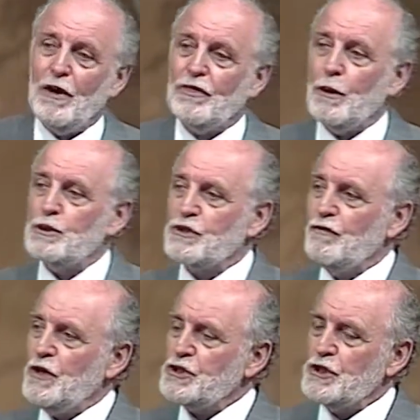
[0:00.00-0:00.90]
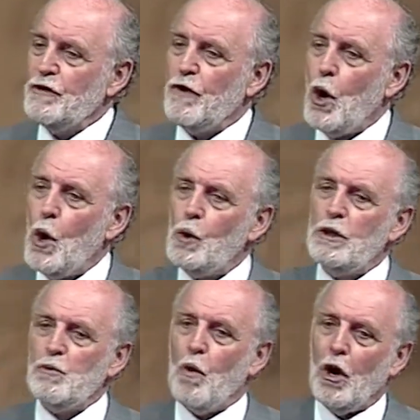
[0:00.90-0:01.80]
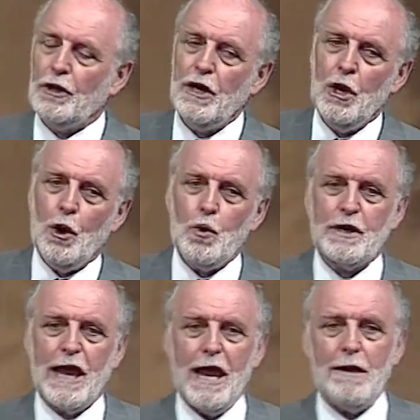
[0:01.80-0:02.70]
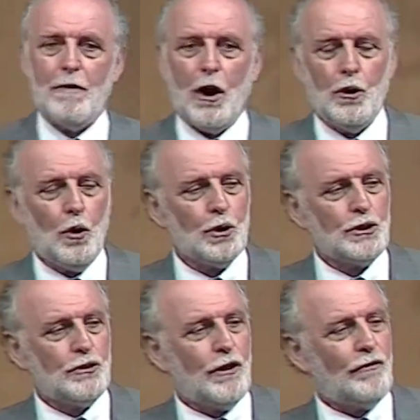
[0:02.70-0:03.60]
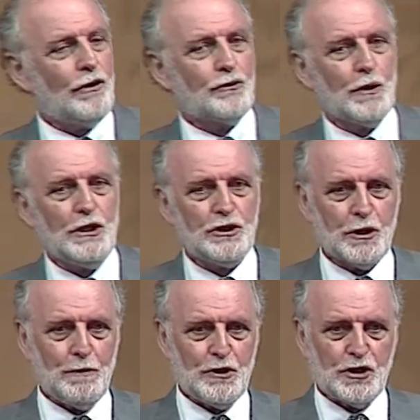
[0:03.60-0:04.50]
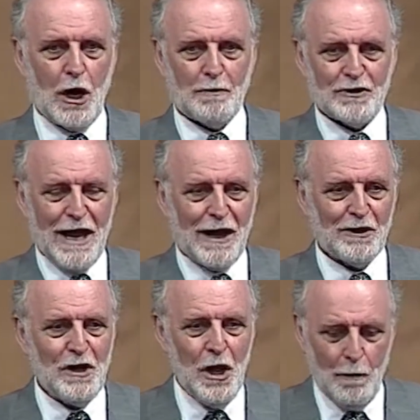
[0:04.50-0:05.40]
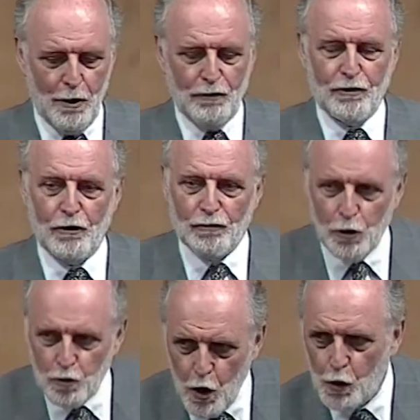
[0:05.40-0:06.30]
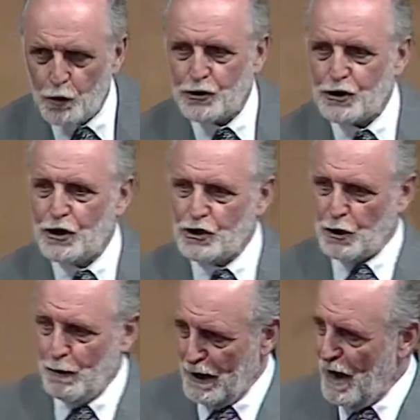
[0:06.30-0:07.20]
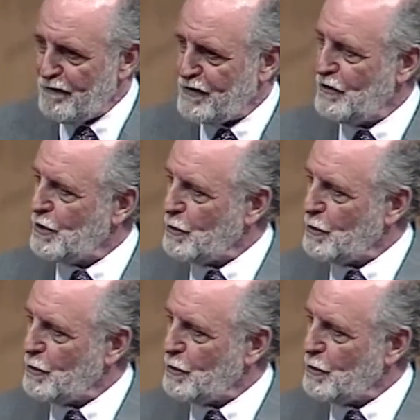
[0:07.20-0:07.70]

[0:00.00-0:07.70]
but there was a vision of a holy one who came and ordered that the tree should be chopped down, but that the roots should be left in